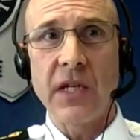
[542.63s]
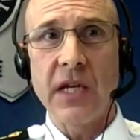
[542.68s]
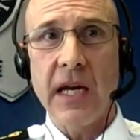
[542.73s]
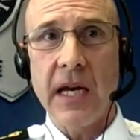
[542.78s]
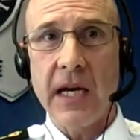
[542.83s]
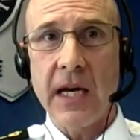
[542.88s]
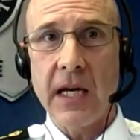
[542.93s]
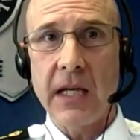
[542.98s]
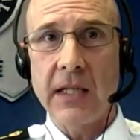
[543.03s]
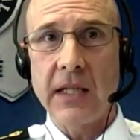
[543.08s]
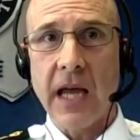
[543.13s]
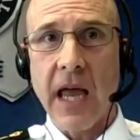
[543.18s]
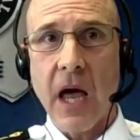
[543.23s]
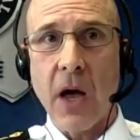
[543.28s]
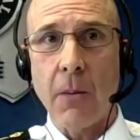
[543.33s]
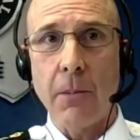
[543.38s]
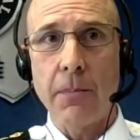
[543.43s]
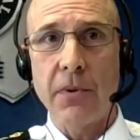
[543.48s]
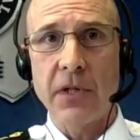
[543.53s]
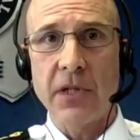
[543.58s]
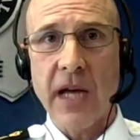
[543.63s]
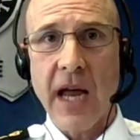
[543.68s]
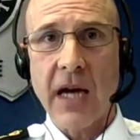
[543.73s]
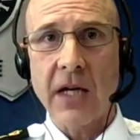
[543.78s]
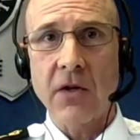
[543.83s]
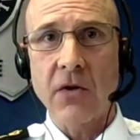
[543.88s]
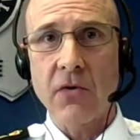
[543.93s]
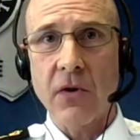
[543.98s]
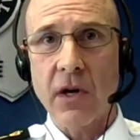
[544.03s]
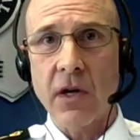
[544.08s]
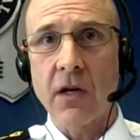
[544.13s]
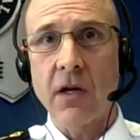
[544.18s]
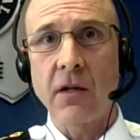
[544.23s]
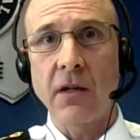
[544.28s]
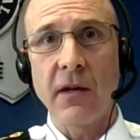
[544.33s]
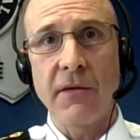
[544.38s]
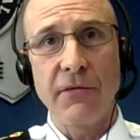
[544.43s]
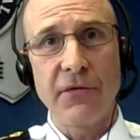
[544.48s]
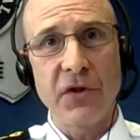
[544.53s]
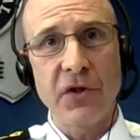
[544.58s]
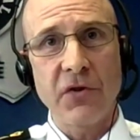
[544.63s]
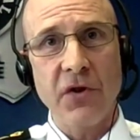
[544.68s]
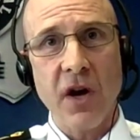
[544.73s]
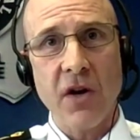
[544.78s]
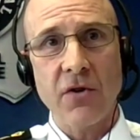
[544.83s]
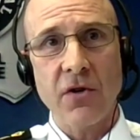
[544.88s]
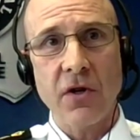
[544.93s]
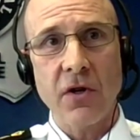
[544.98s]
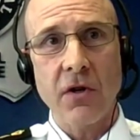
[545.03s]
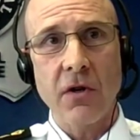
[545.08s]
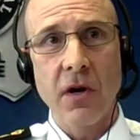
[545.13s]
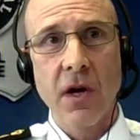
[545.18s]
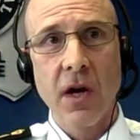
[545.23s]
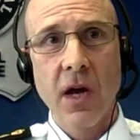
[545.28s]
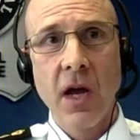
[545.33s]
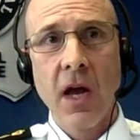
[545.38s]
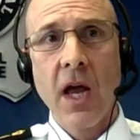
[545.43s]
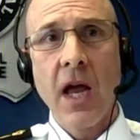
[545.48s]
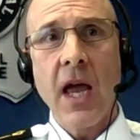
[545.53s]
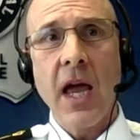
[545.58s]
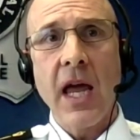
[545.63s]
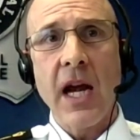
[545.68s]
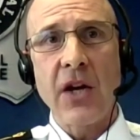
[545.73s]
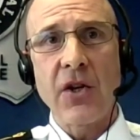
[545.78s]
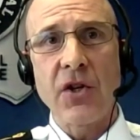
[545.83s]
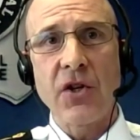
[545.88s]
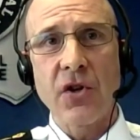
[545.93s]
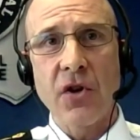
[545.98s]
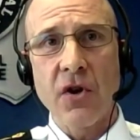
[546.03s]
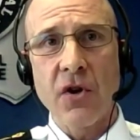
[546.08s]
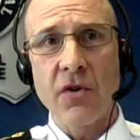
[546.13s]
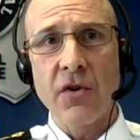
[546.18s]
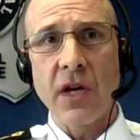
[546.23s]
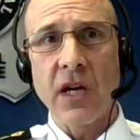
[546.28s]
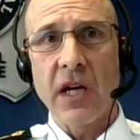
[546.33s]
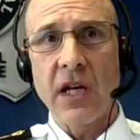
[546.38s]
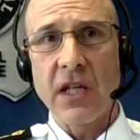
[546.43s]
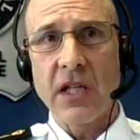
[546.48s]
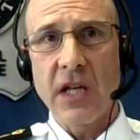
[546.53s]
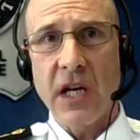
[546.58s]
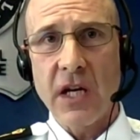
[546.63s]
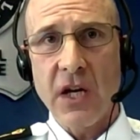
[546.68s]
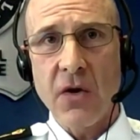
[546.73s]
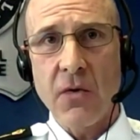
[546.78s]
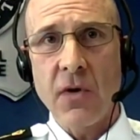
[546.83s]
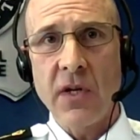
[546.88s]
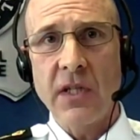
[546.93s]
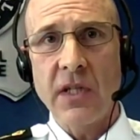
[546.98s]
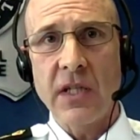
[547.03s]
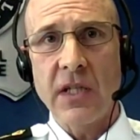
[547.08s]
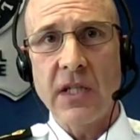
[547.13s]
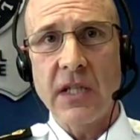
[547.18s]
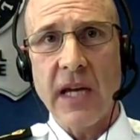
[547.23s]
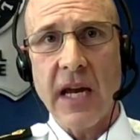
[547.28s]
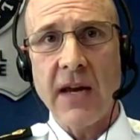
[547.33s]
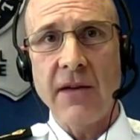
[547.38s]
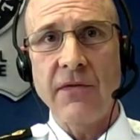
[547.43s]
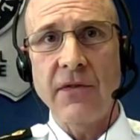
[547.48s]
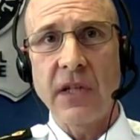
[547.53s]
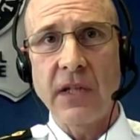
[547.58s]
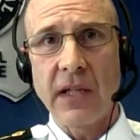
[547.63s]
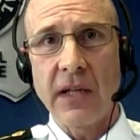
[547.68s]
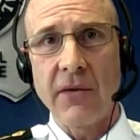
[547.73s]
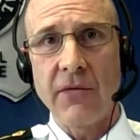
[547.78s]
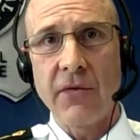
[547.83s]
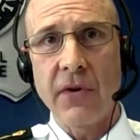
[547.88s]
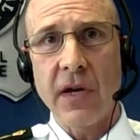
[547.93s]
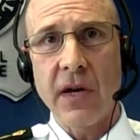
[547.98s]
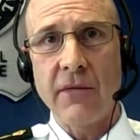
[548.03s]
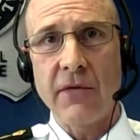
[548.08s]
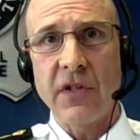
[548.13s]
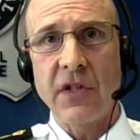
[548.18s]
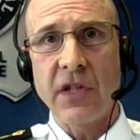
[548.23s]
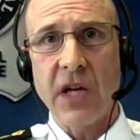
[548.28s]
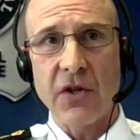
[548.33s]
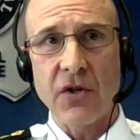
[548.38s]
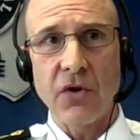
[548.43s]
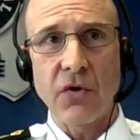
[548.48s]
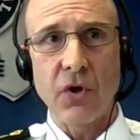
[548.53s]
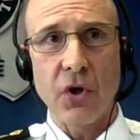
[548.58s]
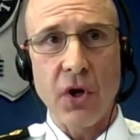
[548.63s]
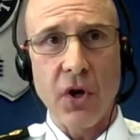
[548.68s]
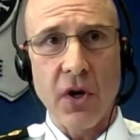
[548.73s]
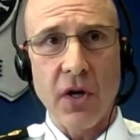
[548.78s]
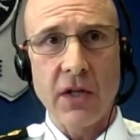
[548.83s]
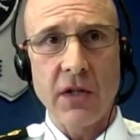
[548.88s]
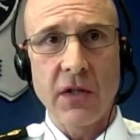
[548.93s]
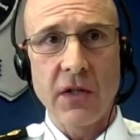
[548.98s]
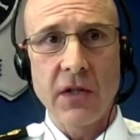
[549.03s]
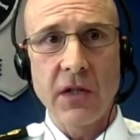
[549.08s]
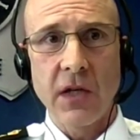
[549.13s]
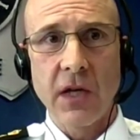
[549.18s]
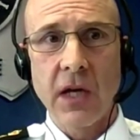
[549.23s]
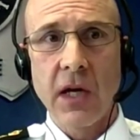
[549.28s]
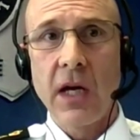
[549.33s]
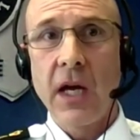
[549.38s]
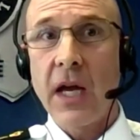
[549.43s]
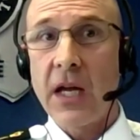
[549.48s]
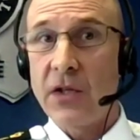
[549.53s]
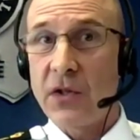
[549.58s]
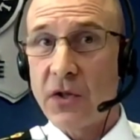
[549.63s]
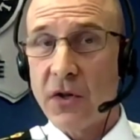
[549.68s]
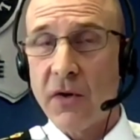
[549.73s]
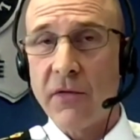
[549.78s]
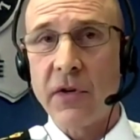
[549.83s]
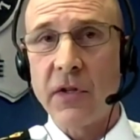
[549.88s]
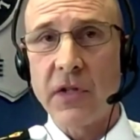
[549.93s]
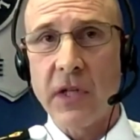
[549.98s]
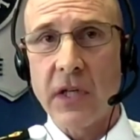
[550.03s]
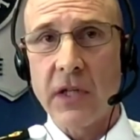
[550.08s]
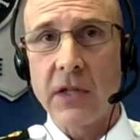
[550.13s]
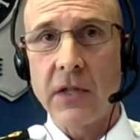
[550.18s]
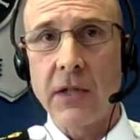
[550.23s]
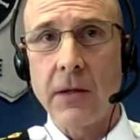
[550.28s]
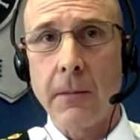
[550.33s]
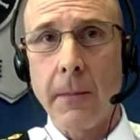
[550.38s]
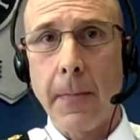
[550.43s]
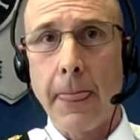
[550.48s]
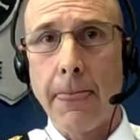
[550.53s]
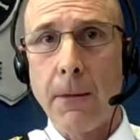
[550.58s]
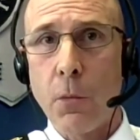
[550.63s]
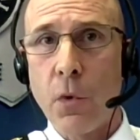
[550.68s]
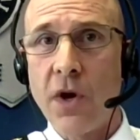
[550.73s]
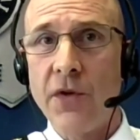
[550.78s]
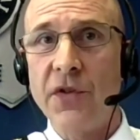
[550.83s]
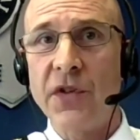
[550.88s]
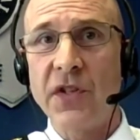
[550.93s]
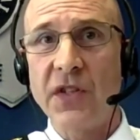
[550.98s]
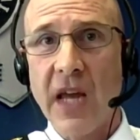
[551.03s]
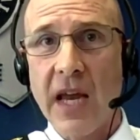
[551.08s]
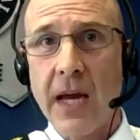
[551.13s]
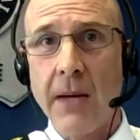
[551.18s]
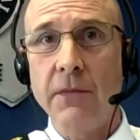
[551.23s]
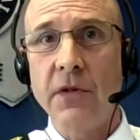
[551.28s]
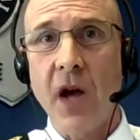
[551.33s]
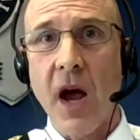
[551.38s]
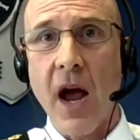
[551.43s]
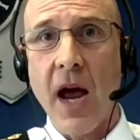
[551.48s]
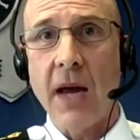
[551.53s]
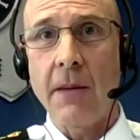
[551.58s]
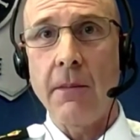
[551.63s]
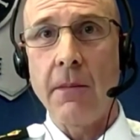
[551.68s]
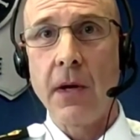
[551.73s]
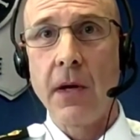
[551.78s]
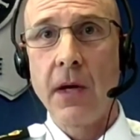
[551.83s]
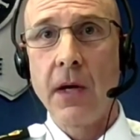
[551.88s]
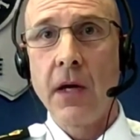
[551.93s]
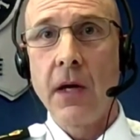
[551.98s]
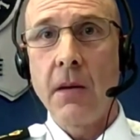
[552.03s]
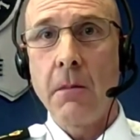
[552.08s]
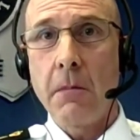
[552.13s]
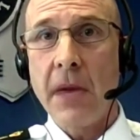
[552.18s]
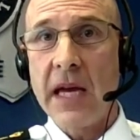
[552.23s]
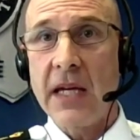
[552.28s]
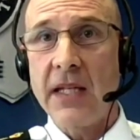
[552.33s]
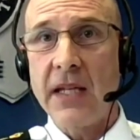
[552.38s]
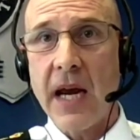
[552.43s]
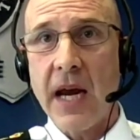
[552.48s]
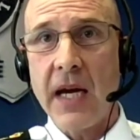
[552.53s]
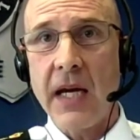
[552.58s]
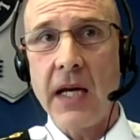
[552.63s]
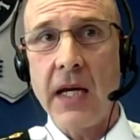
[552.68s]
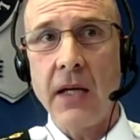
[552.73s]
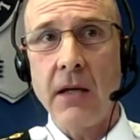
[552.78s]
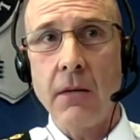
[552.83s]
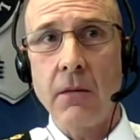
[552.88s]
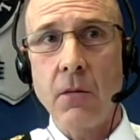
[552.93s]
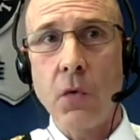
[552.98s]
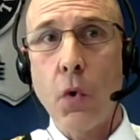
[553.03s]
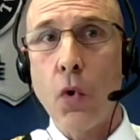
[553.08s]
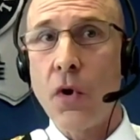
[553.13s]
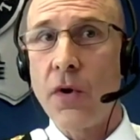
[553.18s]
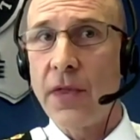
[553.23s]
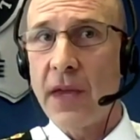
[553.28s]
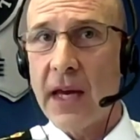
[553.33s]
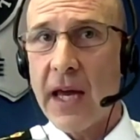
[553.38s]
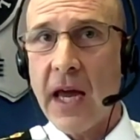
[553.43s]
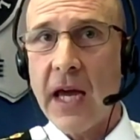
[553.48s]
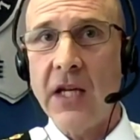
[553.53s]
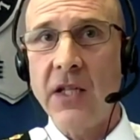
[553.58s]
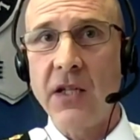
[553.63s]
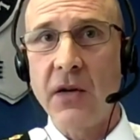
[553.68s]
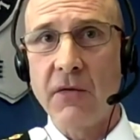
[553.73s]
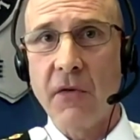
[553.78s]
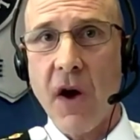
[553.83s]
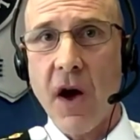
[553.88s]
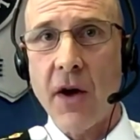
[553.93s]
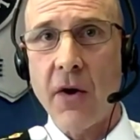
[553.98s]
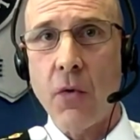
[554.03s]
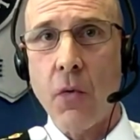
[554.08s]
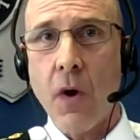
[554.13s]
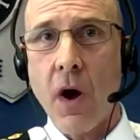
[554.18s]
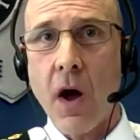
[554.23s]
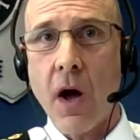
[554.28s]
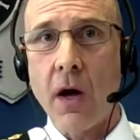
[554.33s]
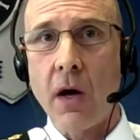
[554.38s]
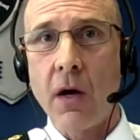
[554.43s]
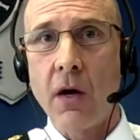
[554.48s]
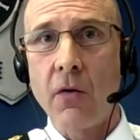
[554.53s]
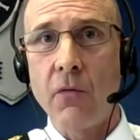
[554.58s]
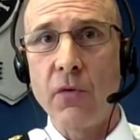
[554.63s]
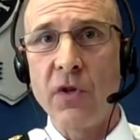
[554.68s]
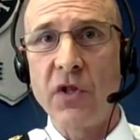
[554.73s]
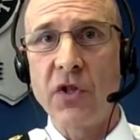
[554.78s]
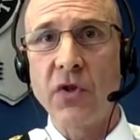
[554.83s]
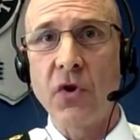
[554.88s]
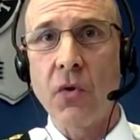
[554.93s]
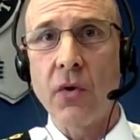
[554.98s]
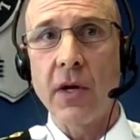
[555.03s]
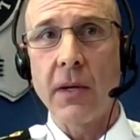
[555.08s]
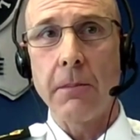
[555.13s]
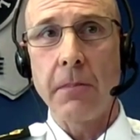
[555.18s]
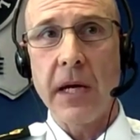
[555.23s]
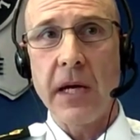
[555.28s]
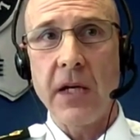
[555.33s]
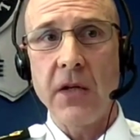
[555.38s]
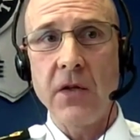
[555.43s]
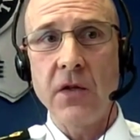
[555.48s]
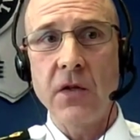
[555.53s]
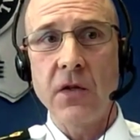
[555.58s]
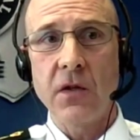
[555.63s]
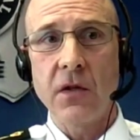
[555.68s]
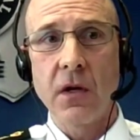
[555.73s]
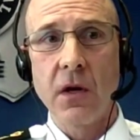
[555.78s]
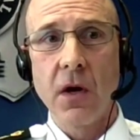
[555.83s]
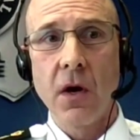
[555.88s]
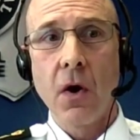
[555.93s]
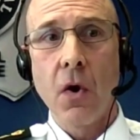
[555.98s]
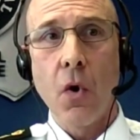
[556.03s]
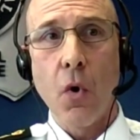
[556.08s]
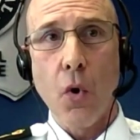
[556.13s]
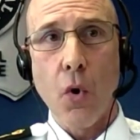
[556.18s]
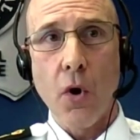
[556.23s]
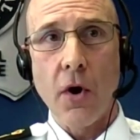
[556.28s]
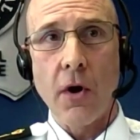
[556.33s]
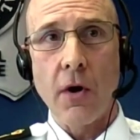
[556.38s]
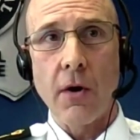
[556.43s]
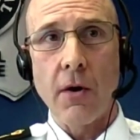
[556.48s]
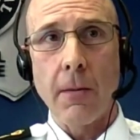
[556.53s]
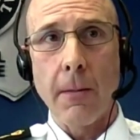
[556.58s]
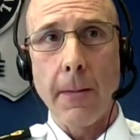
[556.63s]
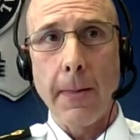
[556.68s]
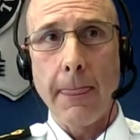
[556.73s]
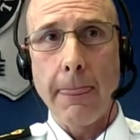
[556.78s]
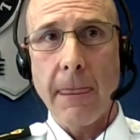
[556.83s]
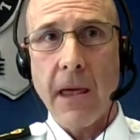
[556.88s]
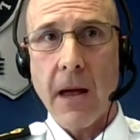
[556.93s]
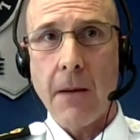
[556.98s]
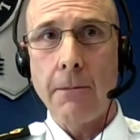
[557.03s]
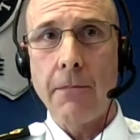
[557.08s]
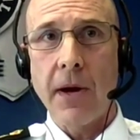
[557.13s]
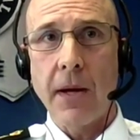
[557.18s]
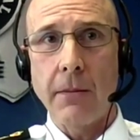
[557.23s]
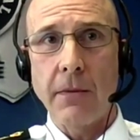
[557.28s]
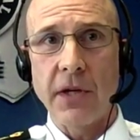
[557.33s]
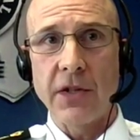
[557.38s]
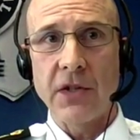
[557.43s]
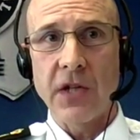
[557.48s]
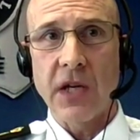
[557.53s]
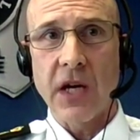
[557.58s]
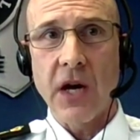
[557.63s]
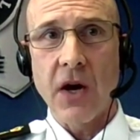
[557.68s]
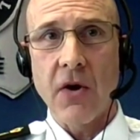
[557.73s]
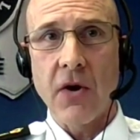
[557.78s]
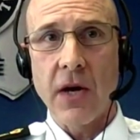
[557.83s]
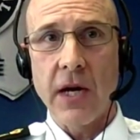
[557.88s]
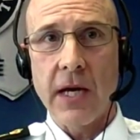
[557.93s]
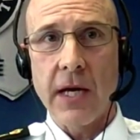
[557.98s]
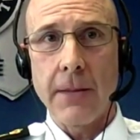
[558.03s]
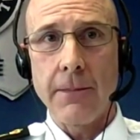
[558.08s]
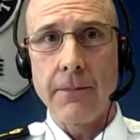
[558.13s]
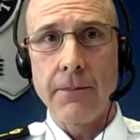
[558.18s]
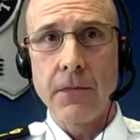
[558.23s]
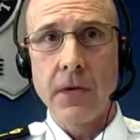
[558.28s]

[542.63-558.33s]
needed to help protect critical infrastructure and ensure the continuous and safe delivery of essential goods and services, while at the same time maintaining, or in the case of Ottawa, restoring peace, order, and public security.